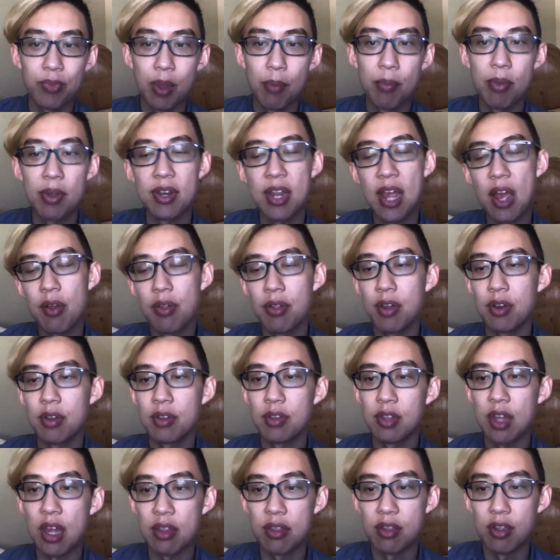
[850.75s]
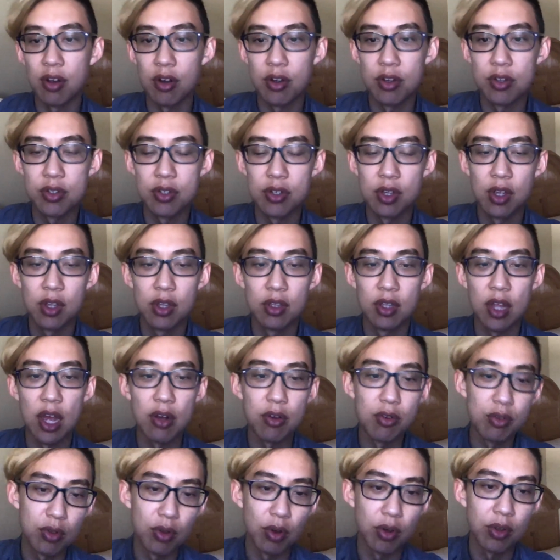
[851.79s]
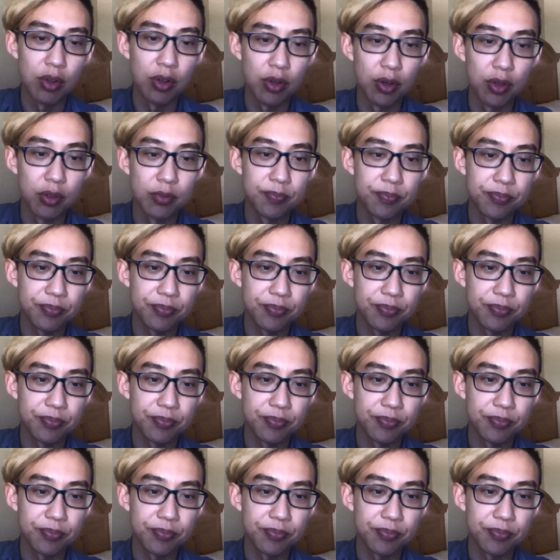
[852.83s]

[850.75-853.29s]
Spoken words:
But now that there's Naruto, you know,